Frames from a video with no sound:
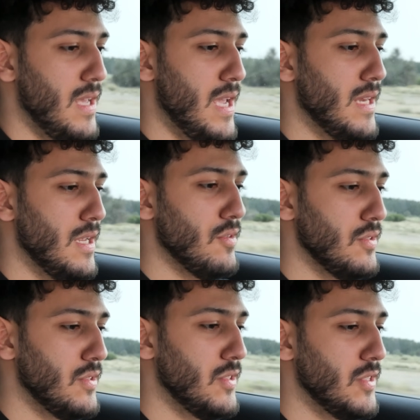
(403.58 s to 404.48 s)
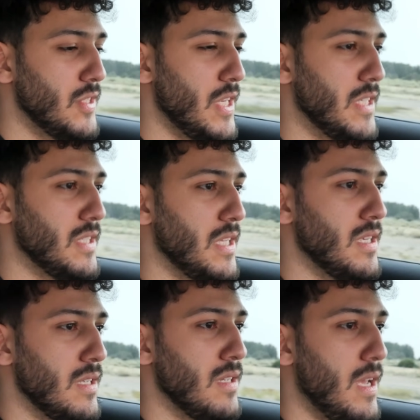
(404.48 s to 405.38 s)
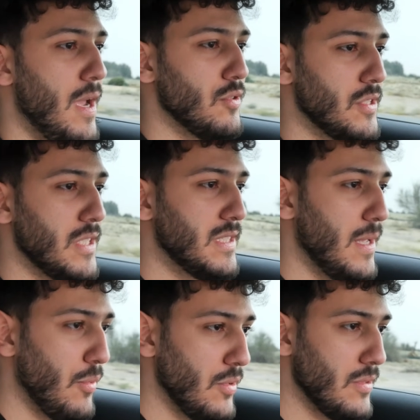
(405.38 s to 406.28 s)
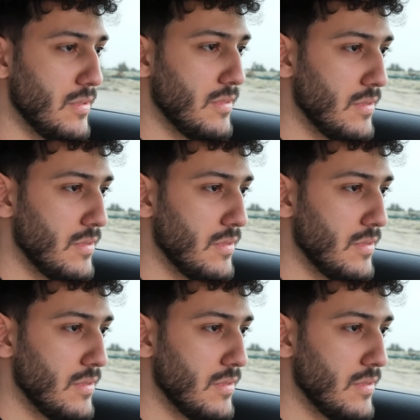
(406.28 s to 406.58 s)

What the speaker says: and here's 60, and we're just gonna step on it.